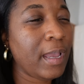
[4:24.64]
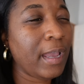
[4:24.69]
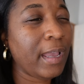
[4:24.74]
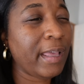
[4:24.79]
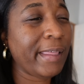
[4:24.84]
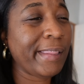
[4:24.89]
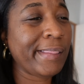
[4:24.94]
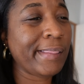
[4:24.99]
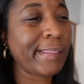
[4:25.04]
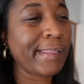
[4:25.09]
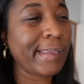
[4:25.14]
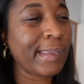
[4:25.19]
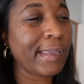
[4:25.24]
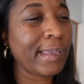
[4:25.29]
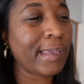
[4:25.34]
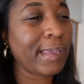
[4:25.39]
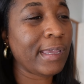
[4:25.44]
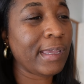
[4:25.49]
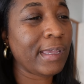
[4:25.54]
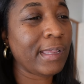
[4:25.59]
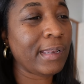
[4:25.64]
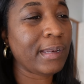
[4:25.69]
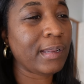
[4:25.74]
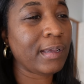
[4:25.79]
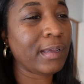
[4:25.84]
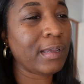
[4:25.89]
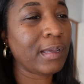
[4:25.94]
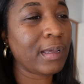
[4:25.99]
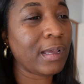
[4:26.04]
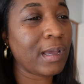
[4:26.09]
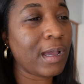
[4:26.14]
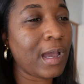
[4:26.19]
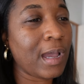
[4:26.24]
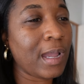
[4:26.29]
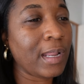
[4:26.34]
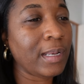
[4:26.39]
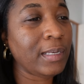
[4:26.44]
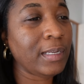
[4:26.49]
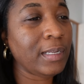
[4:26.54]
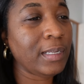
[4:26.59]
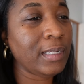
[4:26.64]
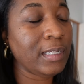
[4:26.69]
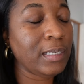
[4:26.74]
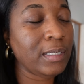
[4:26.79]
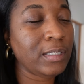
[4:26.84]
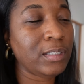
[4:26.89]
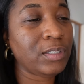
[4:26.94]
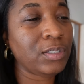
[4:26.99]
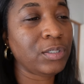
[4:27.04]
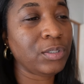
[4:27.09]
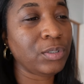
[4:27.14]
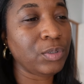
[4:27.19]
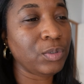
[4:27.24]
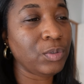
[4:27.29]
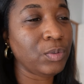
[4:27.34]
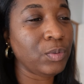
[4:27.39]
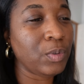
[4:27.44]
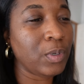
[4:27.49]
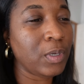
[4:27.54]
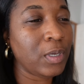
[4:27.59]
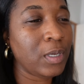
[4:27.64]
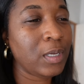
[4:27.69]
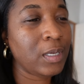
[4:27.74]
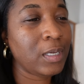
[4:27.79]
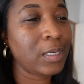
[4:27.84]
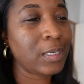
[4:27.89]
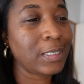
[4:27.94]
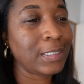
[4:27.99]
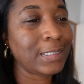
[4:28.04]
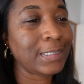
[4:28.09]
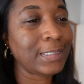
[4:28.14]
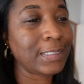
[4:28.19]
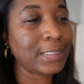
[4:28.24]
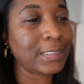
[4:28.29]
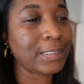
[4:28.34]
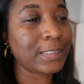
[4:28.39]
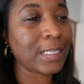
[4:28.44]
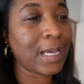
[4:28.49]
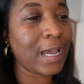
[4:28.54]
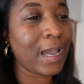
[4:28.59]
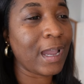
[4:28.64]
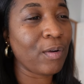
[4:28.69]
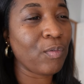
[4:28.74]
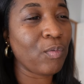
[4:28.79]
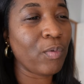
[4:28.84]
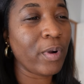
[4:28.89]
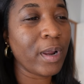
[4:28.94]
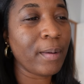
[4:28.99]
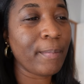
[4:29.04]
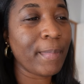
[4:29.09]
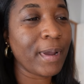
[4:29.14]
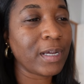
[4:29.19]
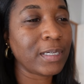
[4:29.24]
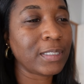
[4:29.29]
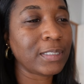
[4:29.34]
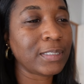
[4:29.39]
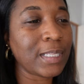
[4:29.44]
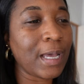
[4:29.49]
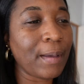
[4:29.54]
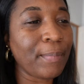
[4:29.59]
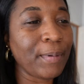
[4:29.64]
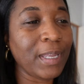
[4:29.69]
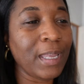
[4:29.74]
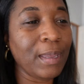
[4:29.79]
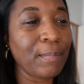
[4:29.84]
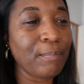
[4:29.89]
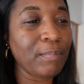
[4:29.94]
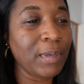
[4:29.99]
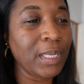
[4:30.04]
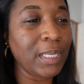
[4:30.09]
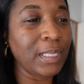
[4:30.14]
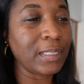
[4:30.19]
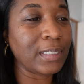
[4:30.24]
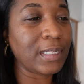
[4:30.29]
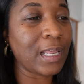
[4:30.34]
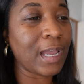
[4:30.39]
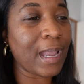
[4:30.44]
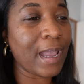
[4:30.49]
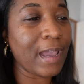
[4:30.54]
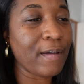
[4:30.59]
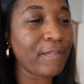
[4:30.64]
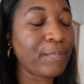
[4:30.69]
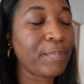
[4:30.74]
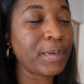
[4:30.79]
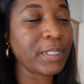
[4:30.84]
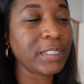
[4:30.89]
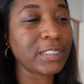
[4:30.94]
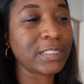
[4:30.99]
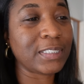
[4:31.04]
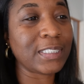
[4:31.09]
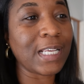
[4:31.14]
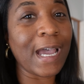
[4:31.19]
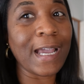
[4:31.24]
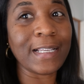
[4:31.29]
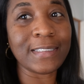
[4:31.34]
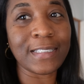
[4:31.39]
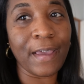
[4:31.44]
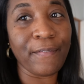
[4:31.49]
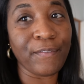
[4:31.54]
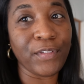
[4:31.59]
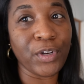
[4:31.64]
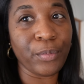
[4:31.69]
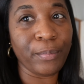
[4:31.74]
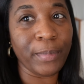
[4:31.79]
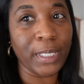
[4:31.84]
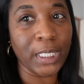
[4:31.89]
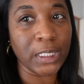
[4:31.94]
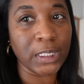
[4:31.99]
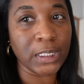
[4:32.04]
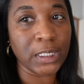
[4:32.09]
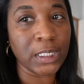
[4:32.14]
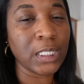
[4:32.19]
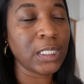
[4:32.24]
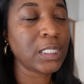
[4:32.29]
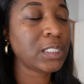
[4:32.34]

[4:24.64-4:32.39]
And then I need to decide where am I going to stop and get meat? Like I have a bunch of sides. I have no meat.